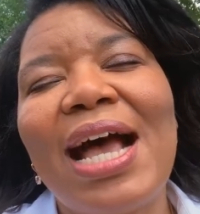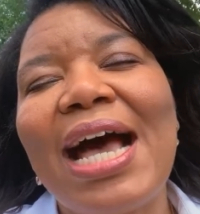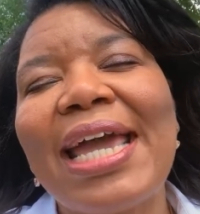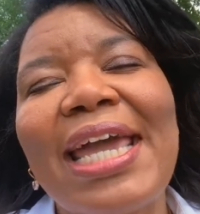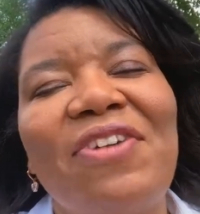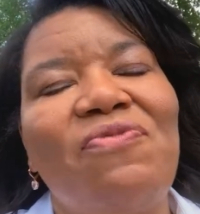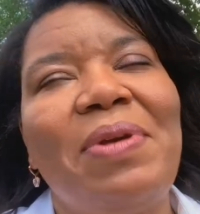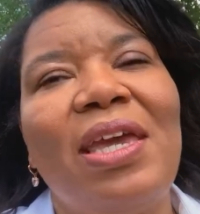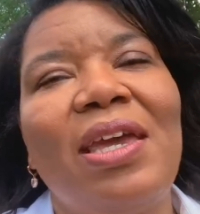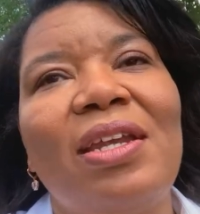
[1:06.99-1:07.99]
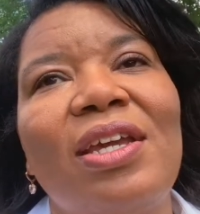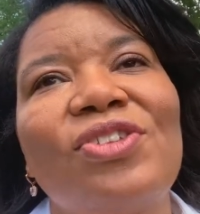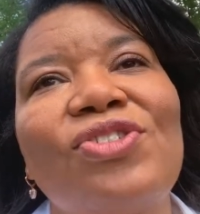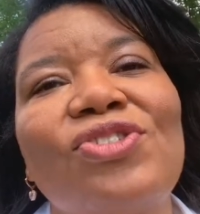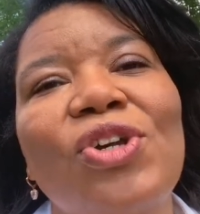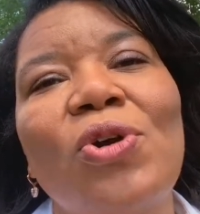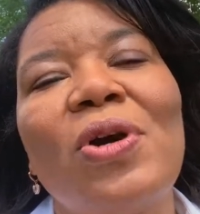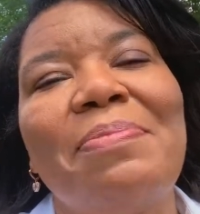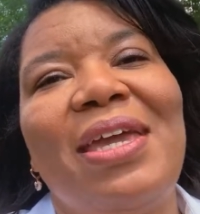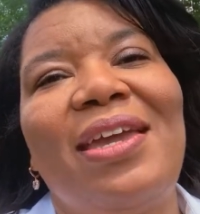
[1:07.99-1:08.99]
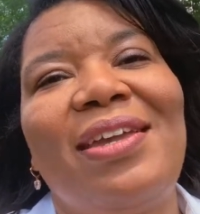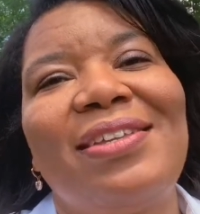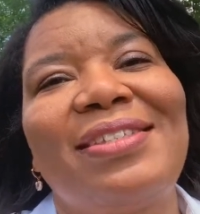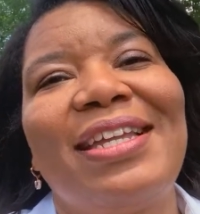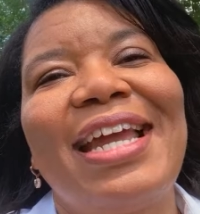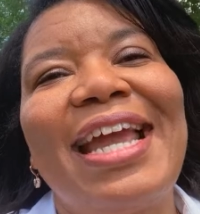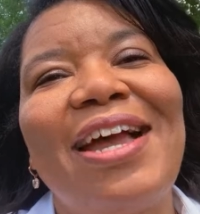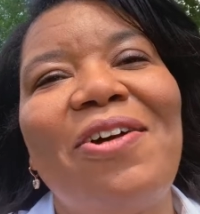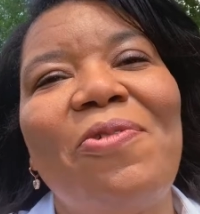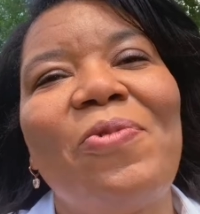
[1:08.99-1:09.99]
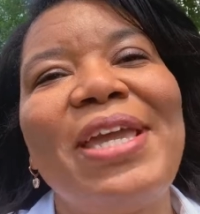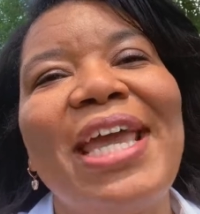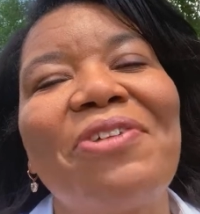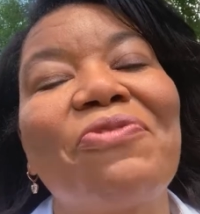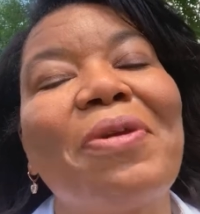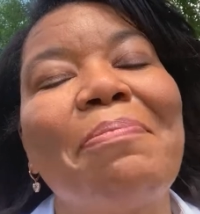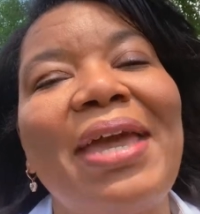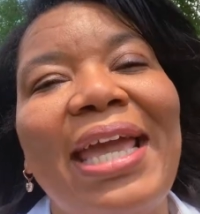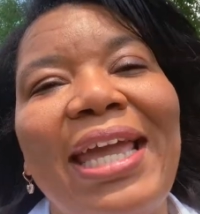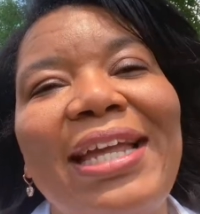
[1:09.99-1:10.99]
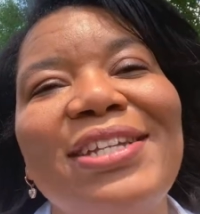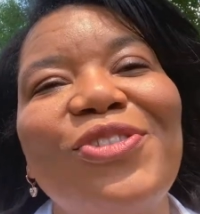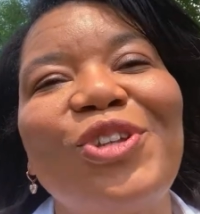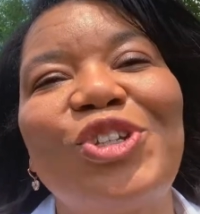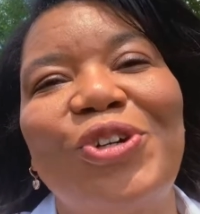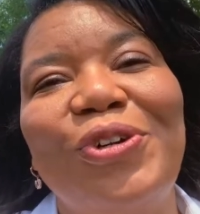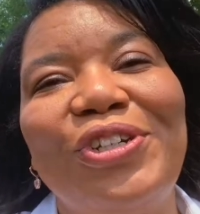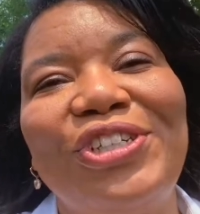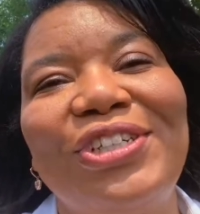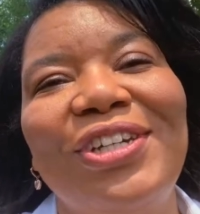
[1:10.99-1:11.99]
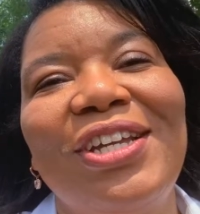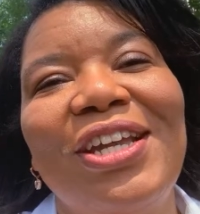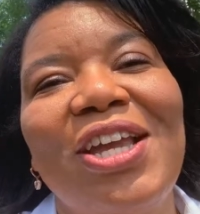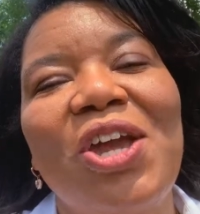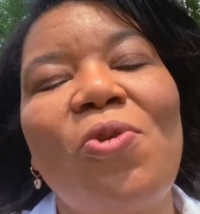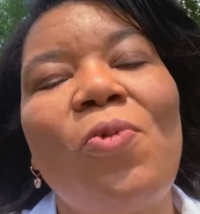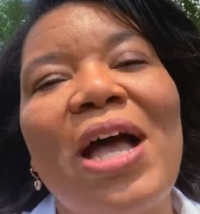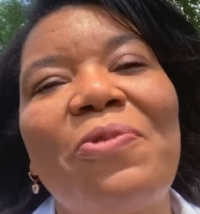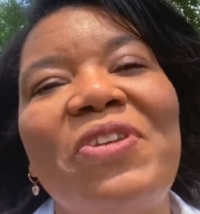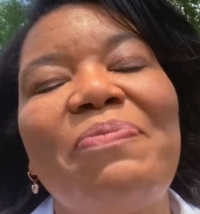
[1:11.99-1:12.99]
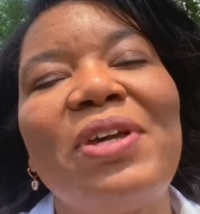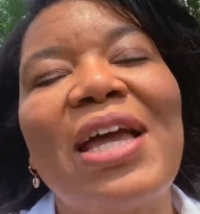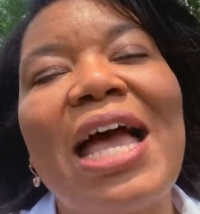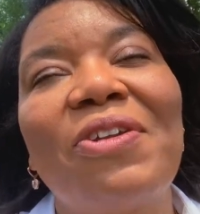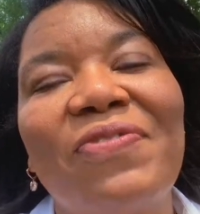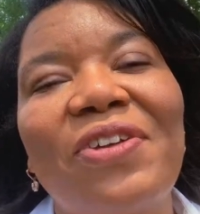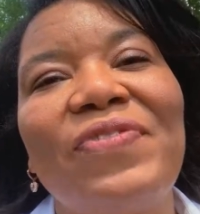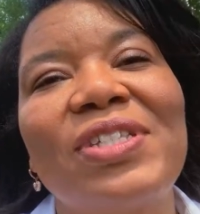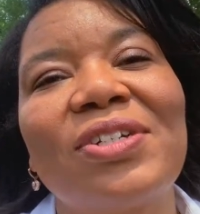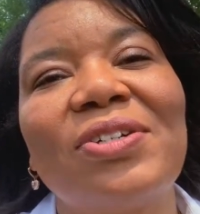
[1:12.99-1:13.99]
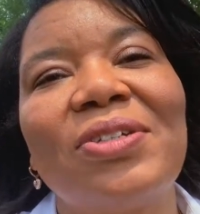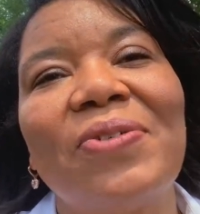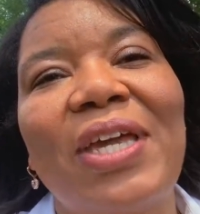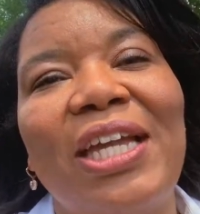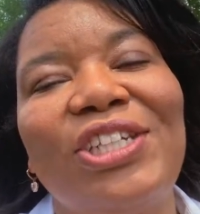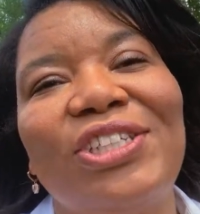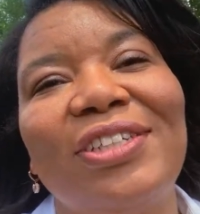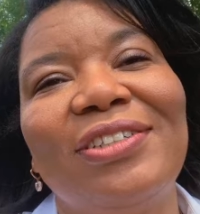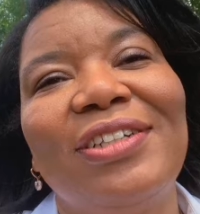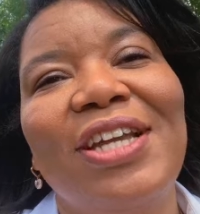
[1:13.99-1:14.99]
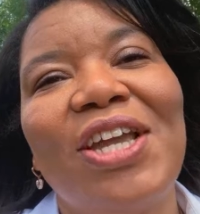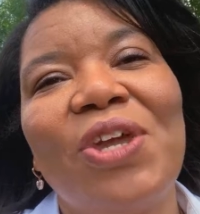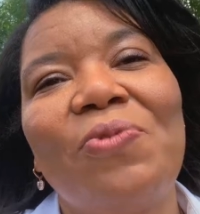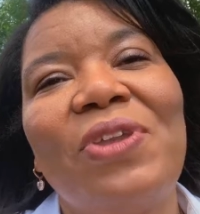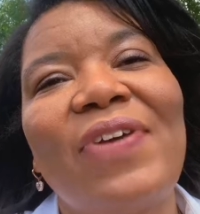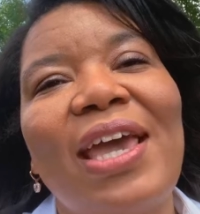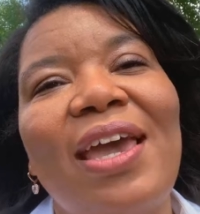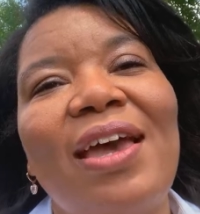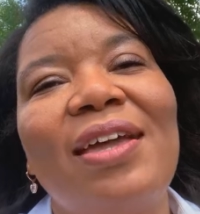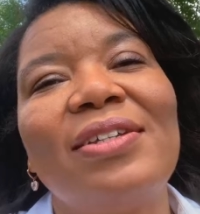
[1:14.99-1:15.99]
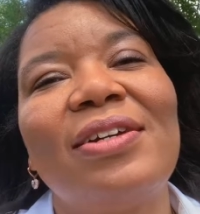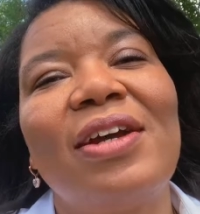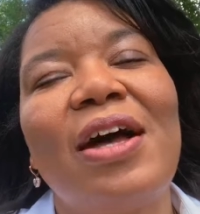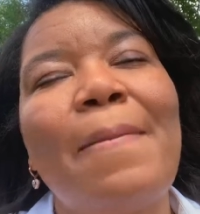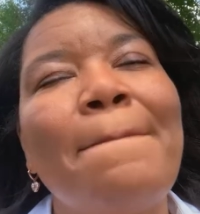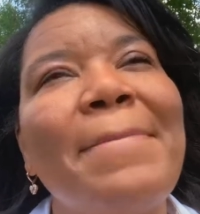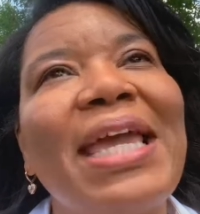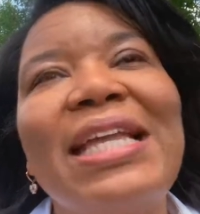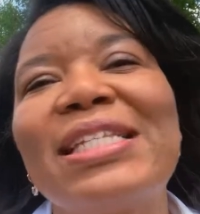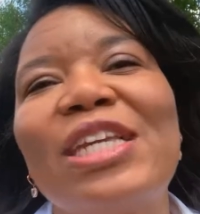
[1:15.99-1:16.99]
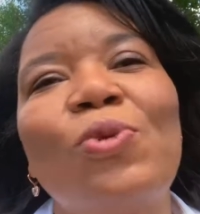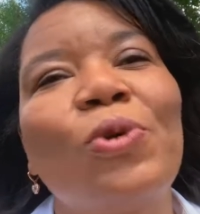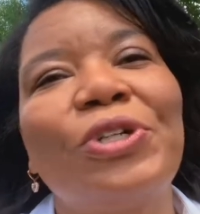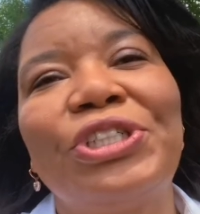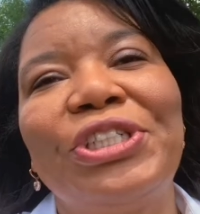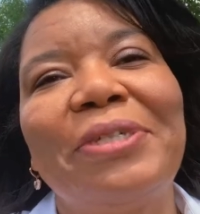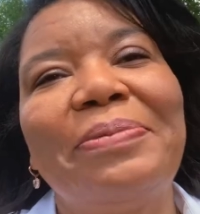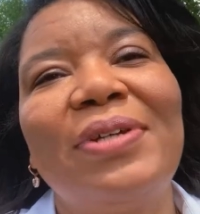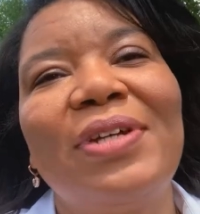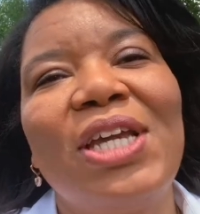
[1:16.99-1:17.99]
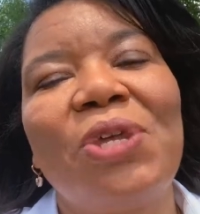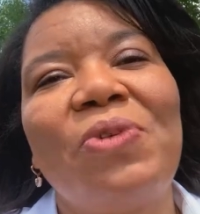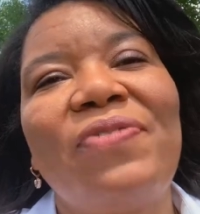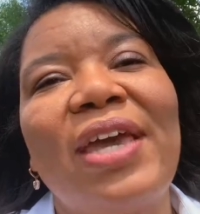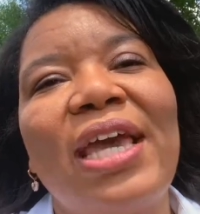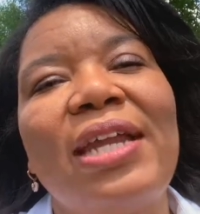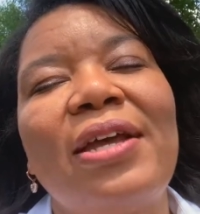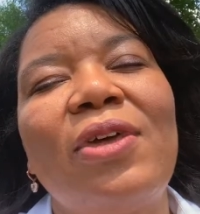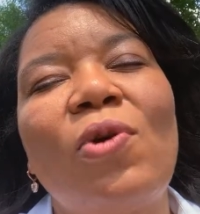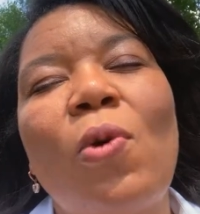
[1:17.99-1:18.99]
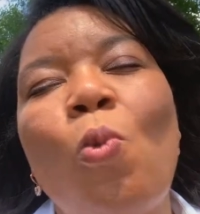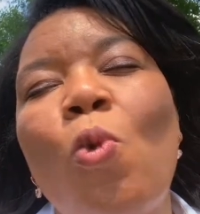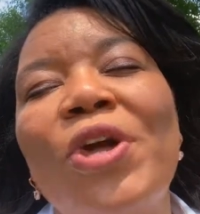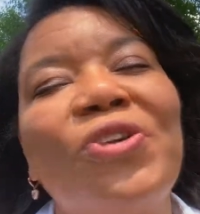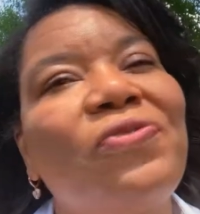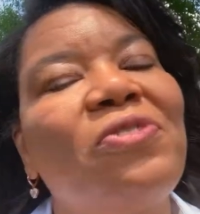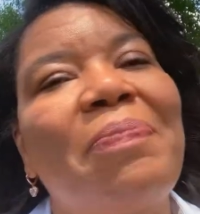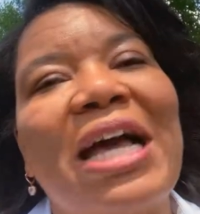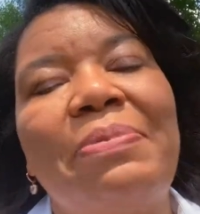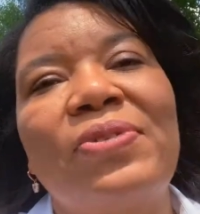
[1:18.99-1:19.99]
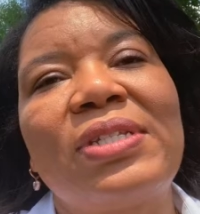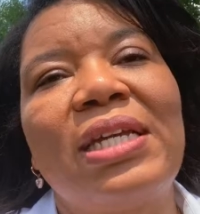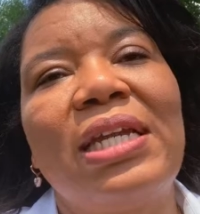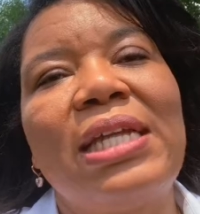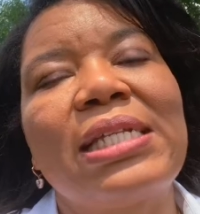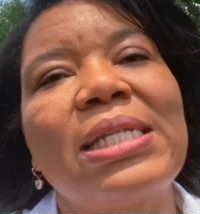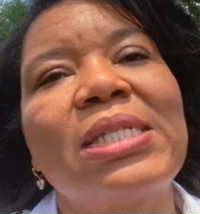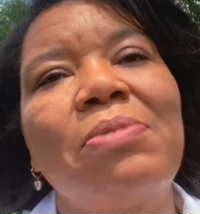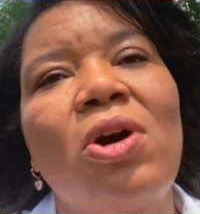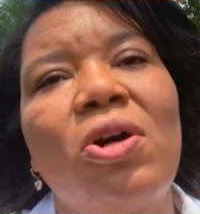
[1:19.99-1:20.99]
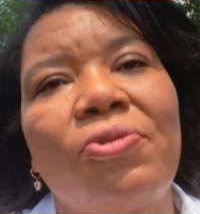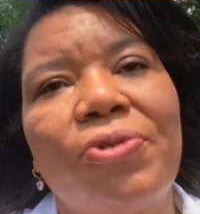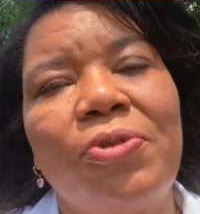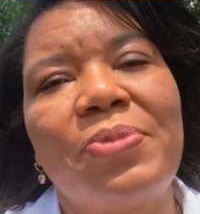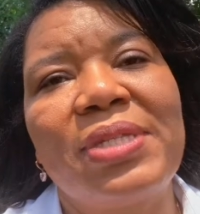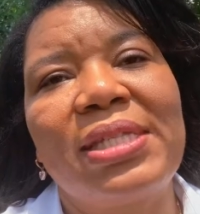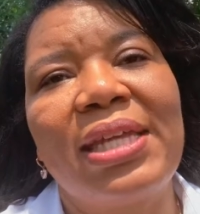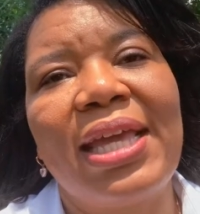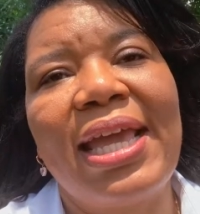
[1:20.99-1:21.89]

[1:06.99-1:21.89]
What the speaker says: I have been so amazed at how we have remained the church while we've been out of our physical location. We've had amazing worship. We've had wonderful Bible studies and small groups.